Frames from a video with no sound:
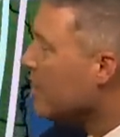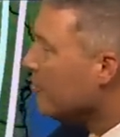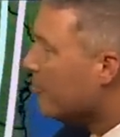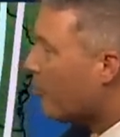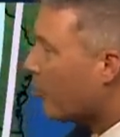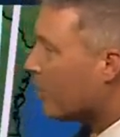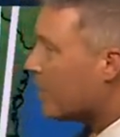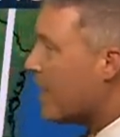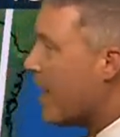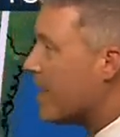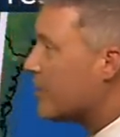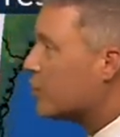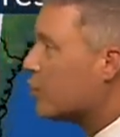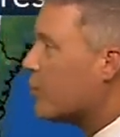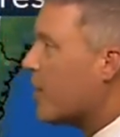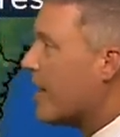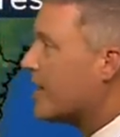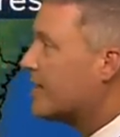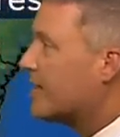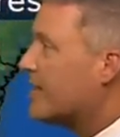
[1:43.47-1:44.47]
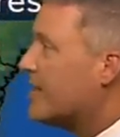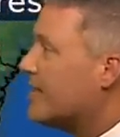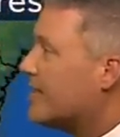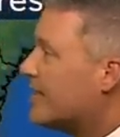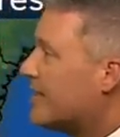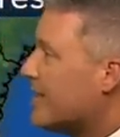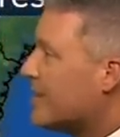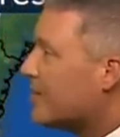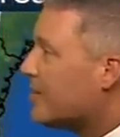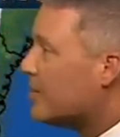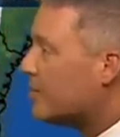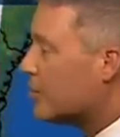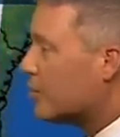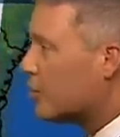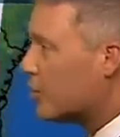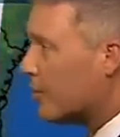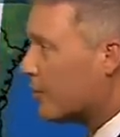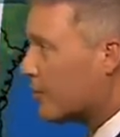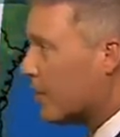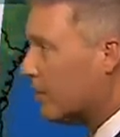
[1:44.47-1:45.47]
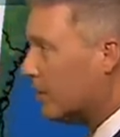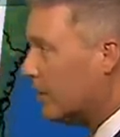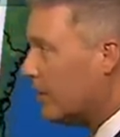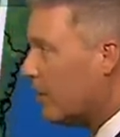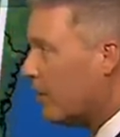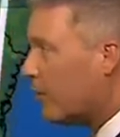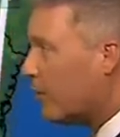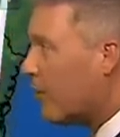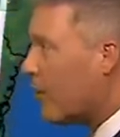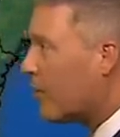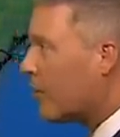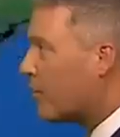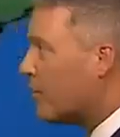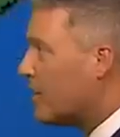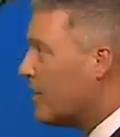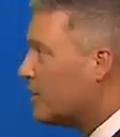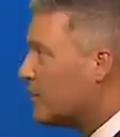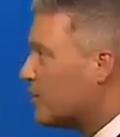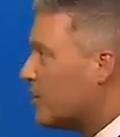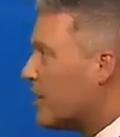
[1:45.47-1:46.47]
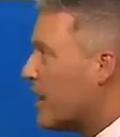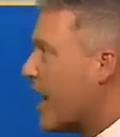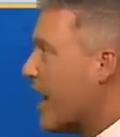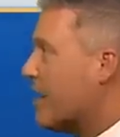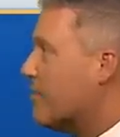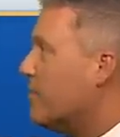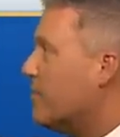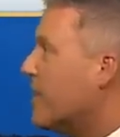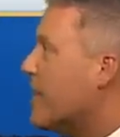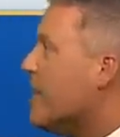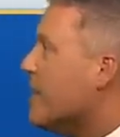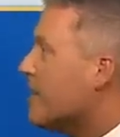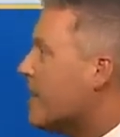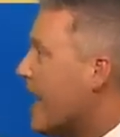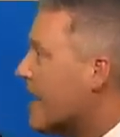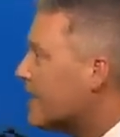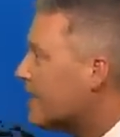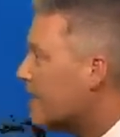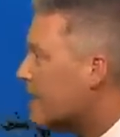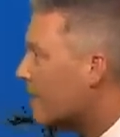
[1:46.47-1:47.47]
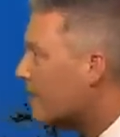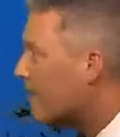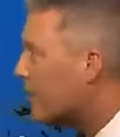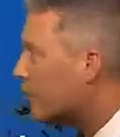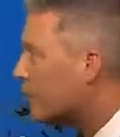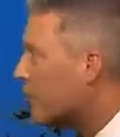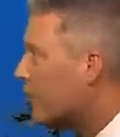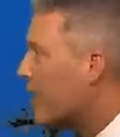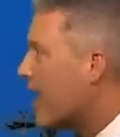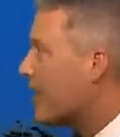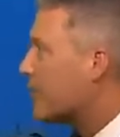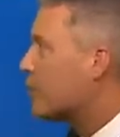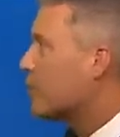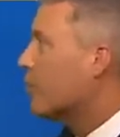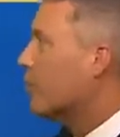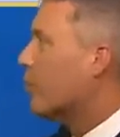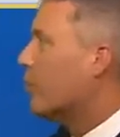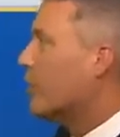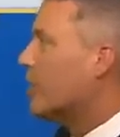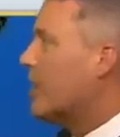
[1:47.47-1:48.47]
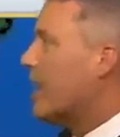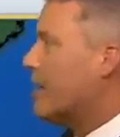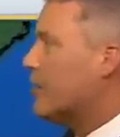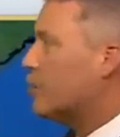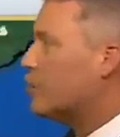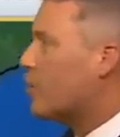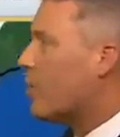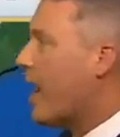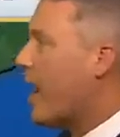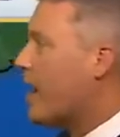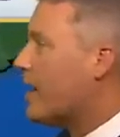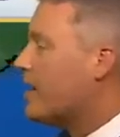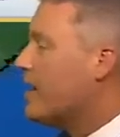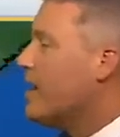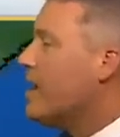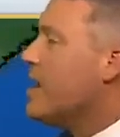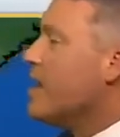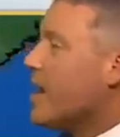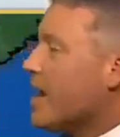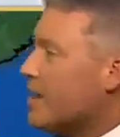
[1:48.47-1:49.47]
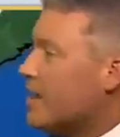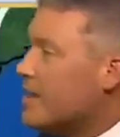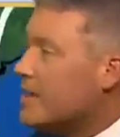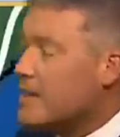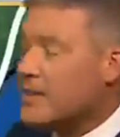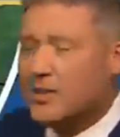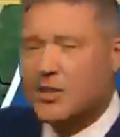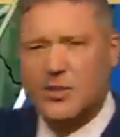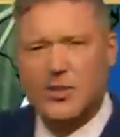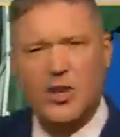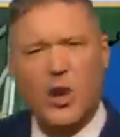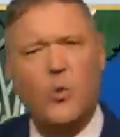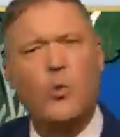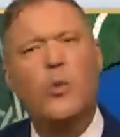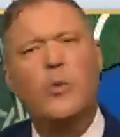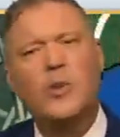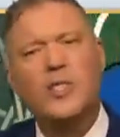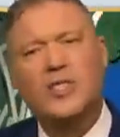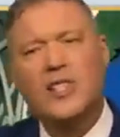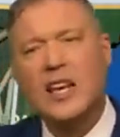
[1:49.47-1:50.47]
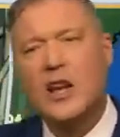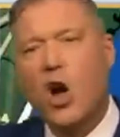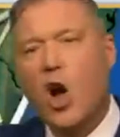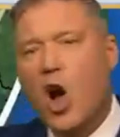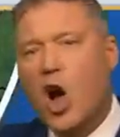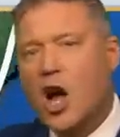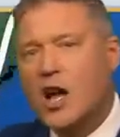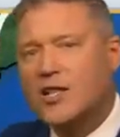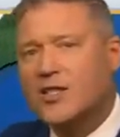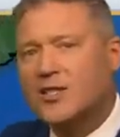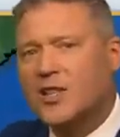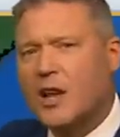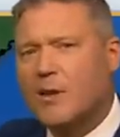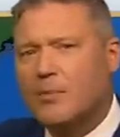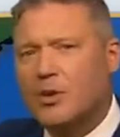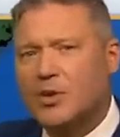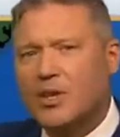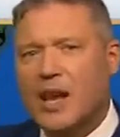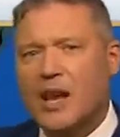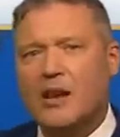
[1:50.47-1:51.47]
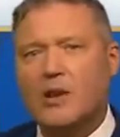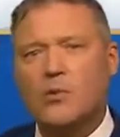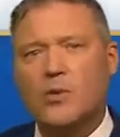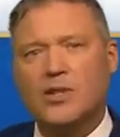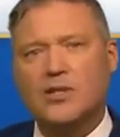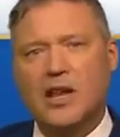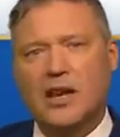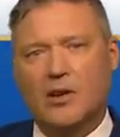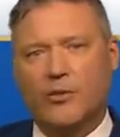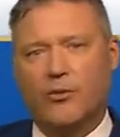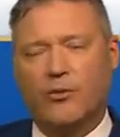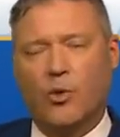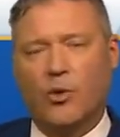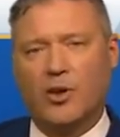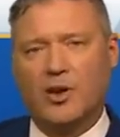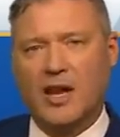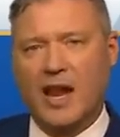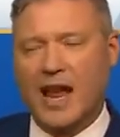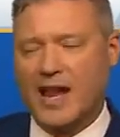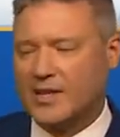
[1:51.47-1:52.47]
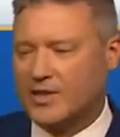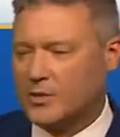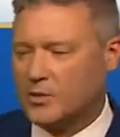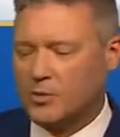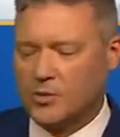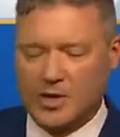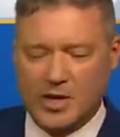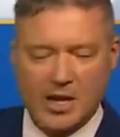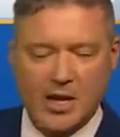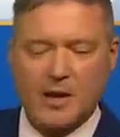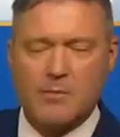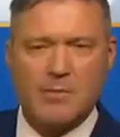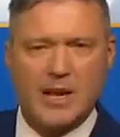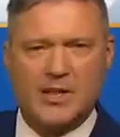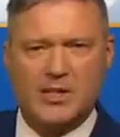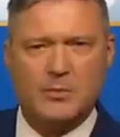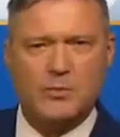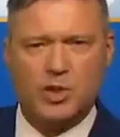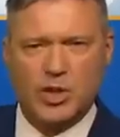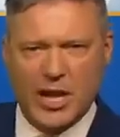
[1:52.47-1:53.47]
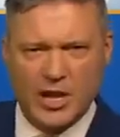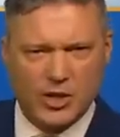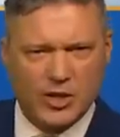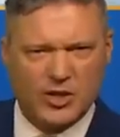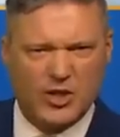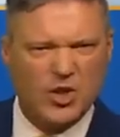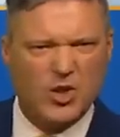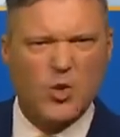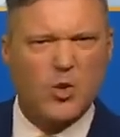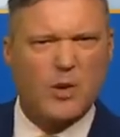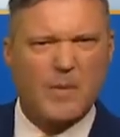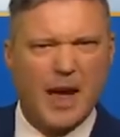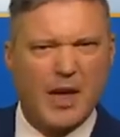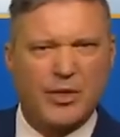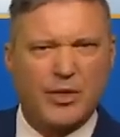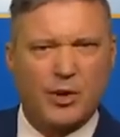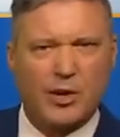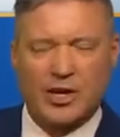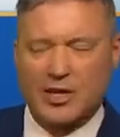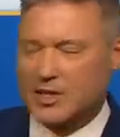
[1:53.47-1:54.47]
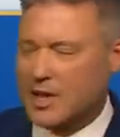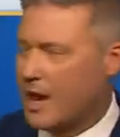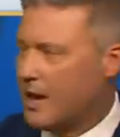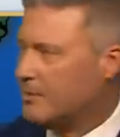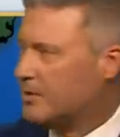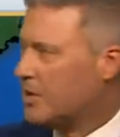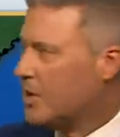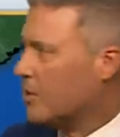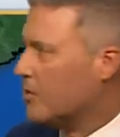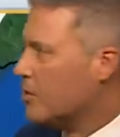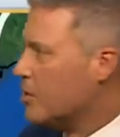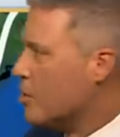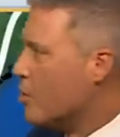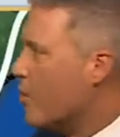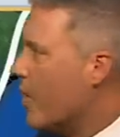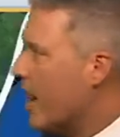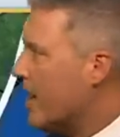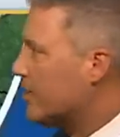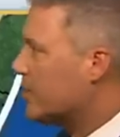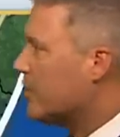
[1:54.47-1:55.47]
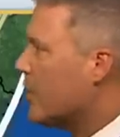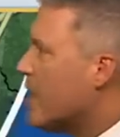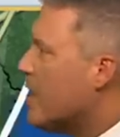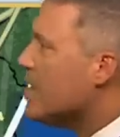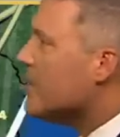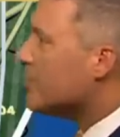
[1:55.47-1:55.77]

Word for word: Forecast track's consistent to shift a little farther east today. That's the official National Hurricane Track. And then this is our, what we say, ensemble data. We take a forecast and we make some changes and do it about 30 times here in the U.S.